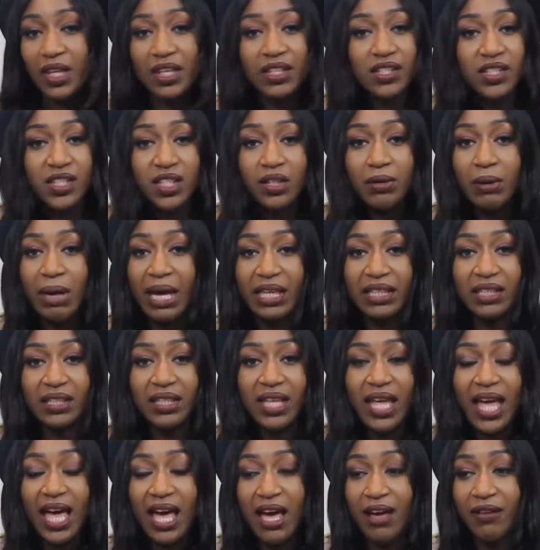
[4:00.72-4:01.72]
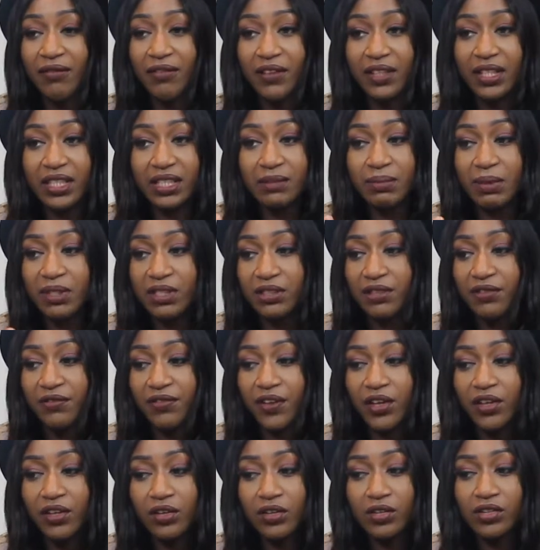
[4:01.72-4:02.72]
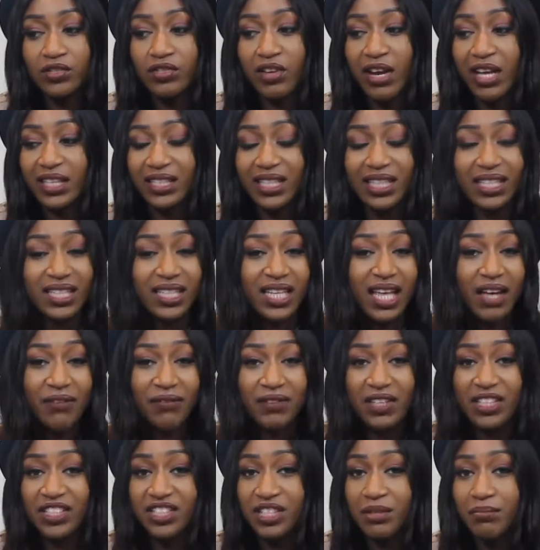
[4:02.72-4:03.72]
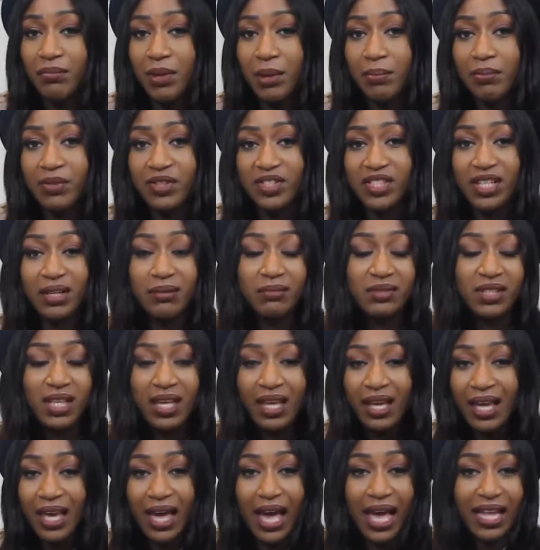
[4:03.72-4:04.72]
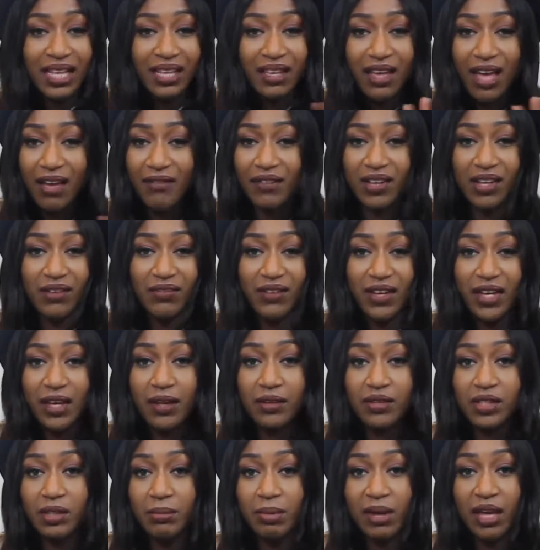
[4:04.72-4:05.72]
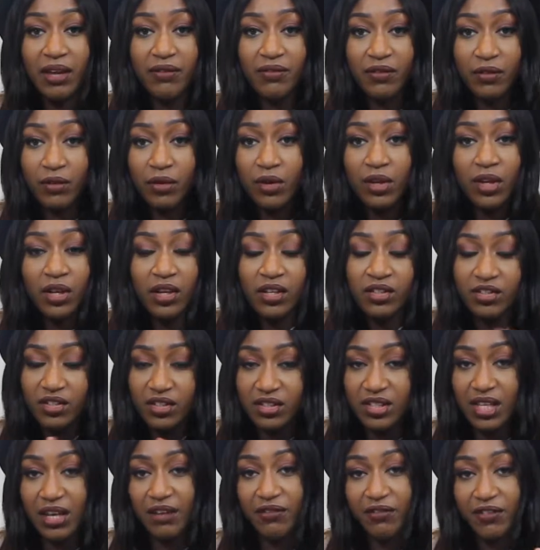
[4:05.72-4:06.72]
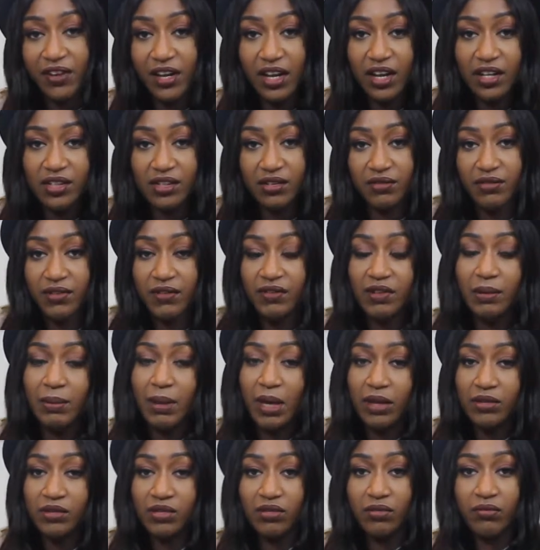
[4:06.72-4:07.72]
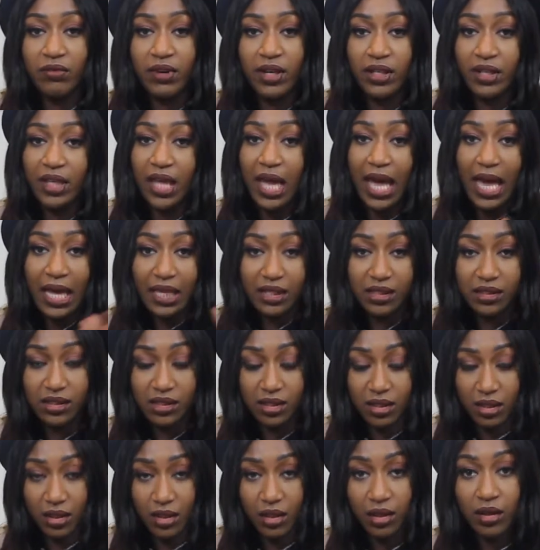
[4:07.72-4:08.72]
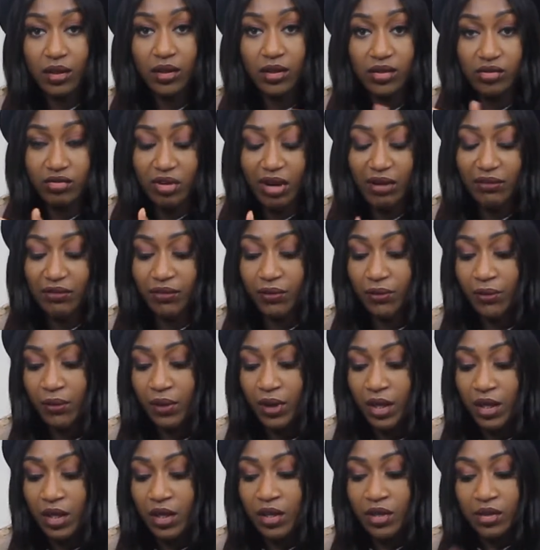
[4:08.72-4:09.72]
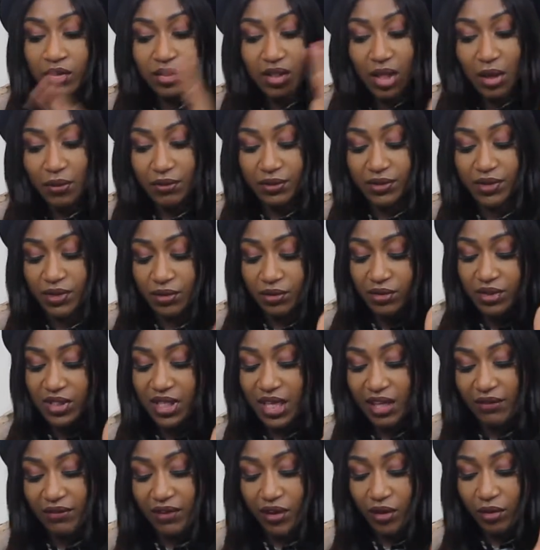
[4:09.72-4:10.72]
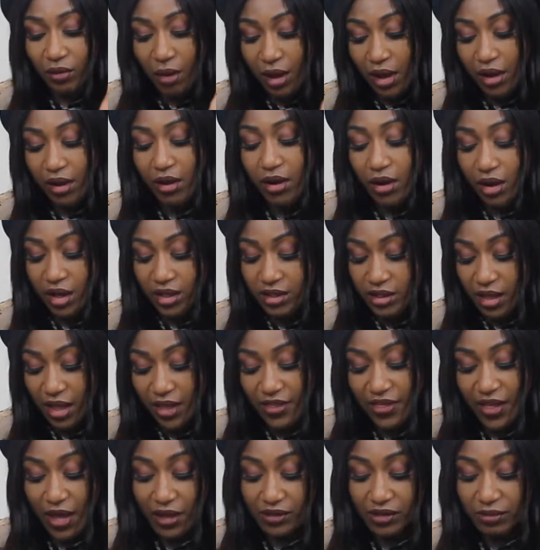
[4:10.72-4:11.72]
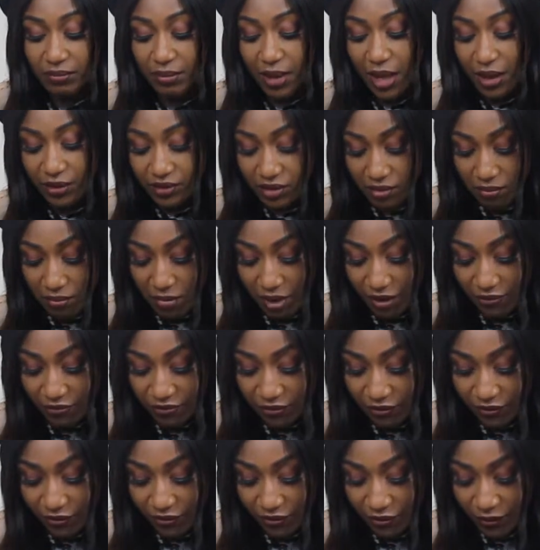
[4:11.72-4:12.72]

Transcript: still I didn't have an expensive phone contract, I didn't have any gym memberships, I didn't have anything else to pay for, just that £350 on rent and travel. So I was still saving quite hard, £1,000 a month.